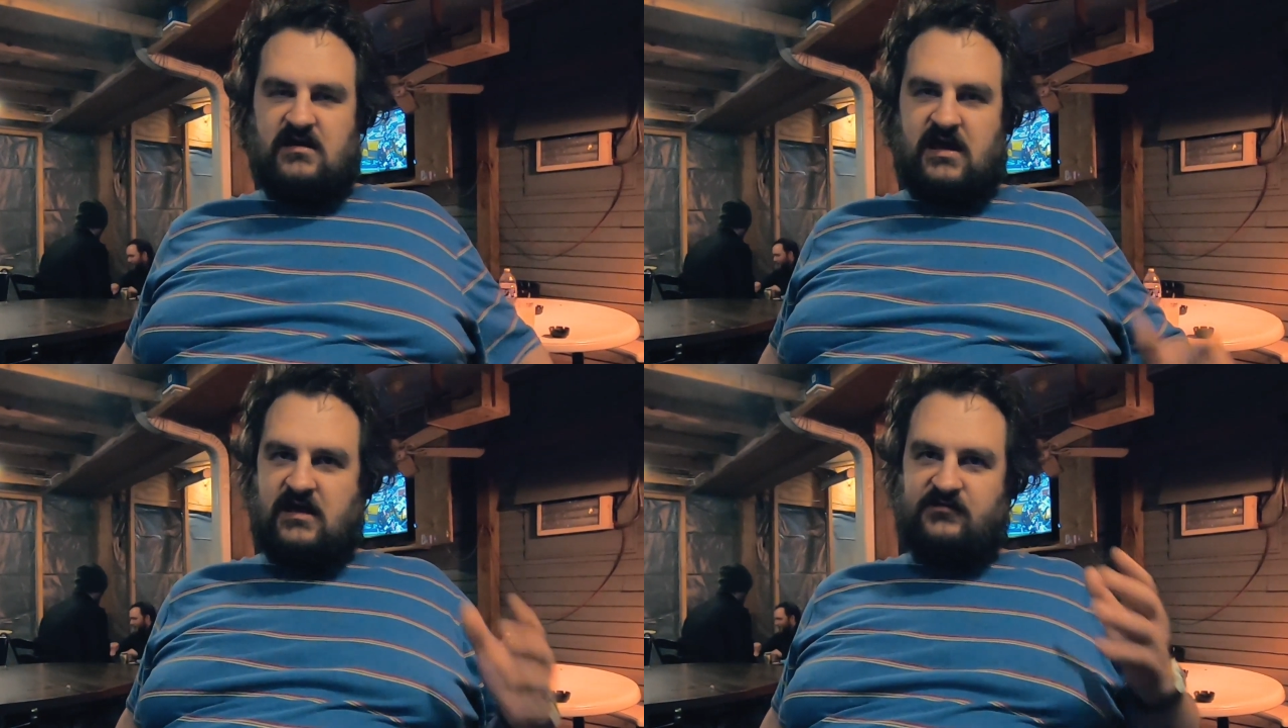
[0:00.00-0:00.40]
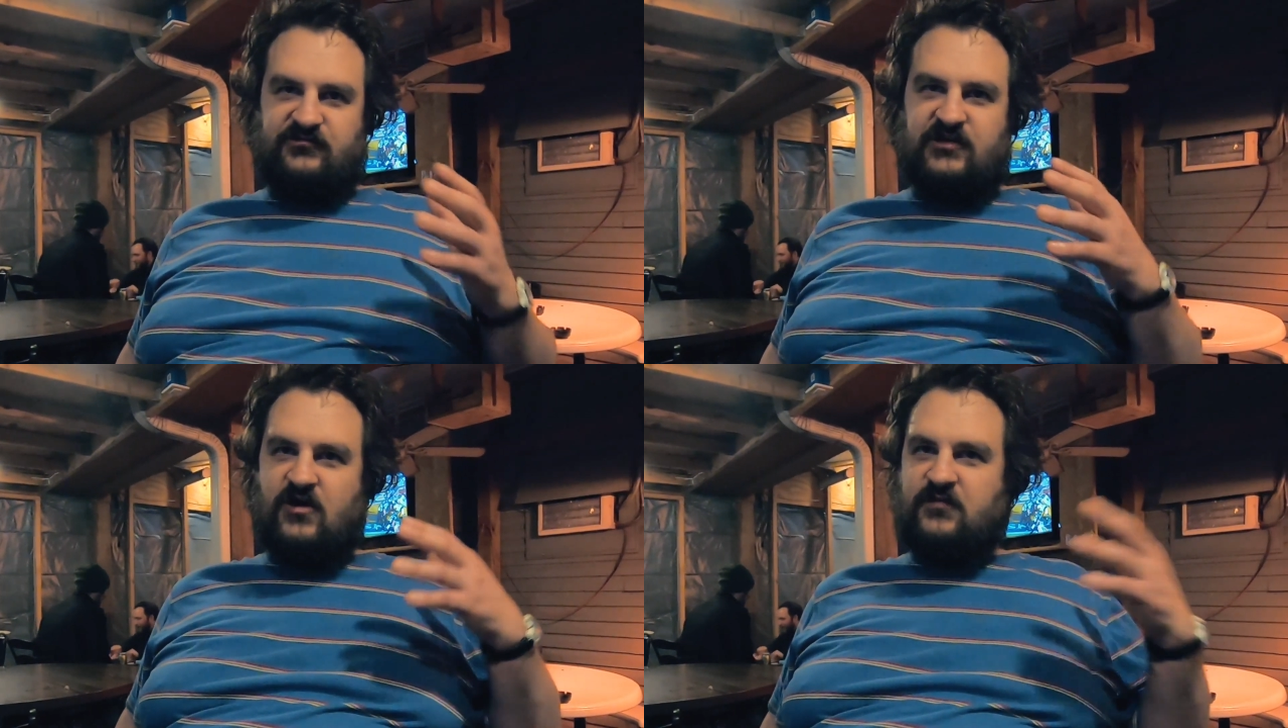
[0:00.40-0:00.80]

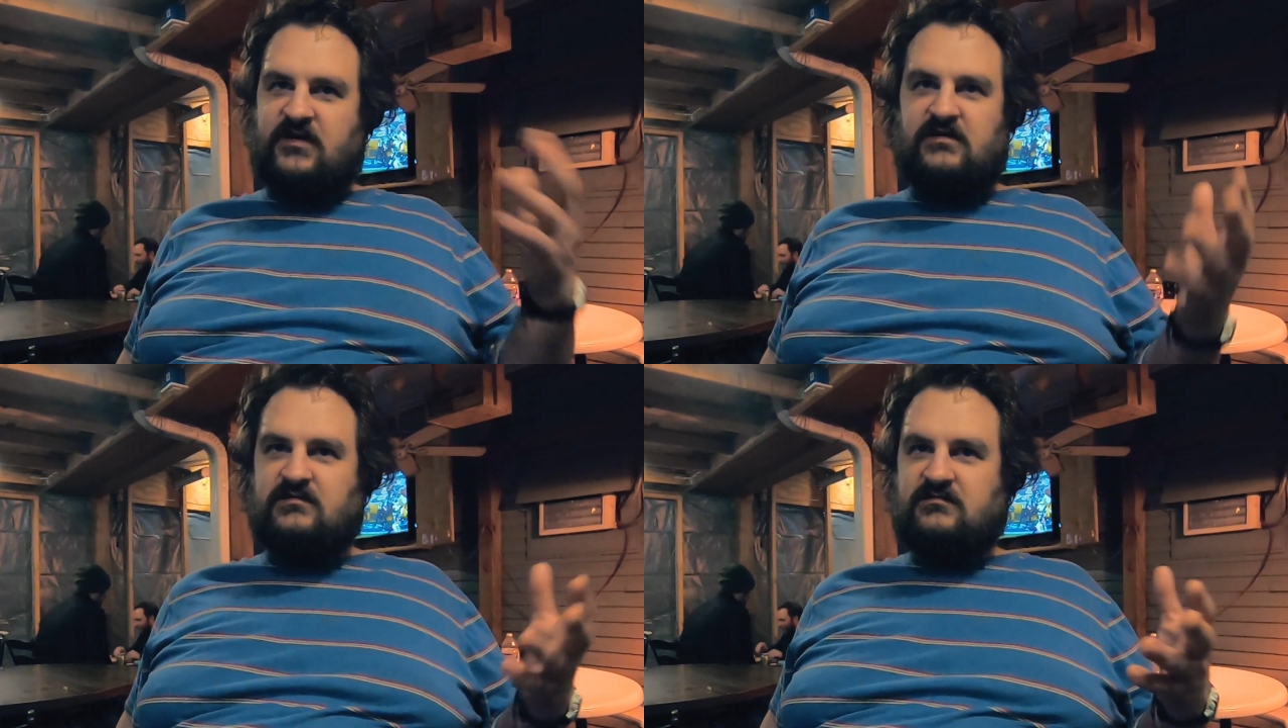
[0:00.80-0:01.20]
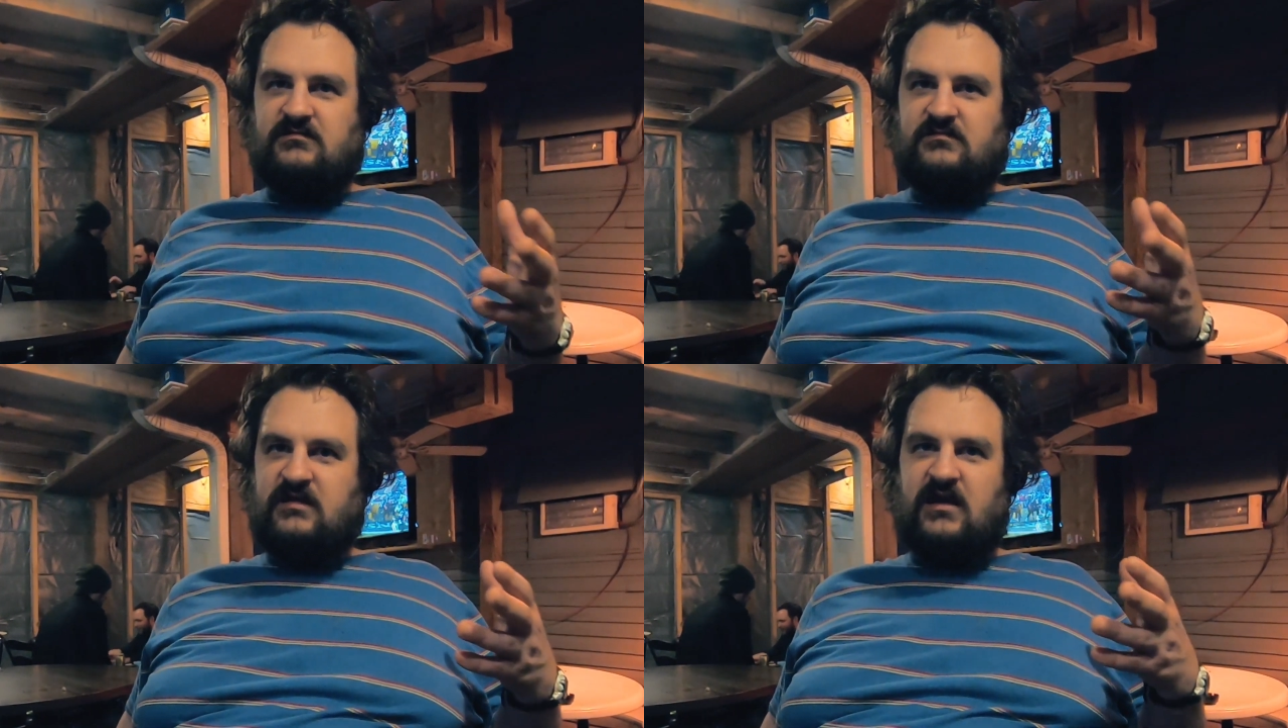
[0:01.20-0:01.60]
just open
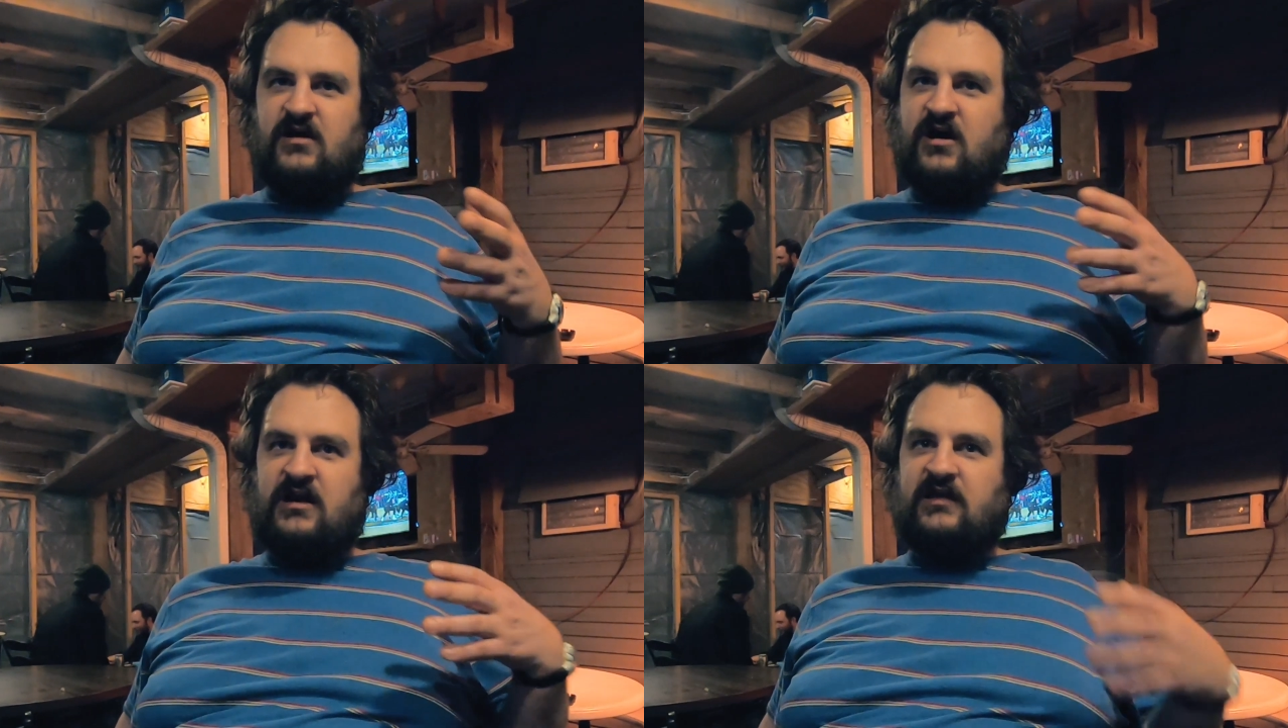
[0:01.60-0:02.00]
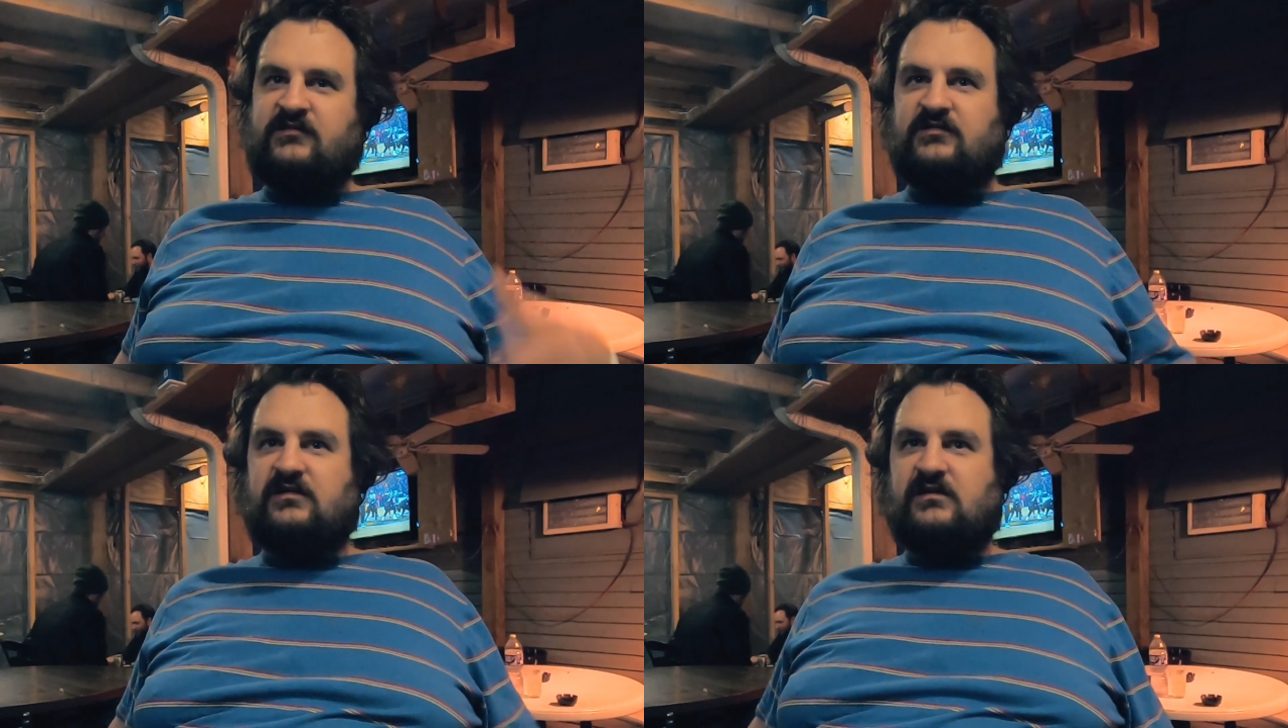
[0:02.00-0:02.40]
and honest.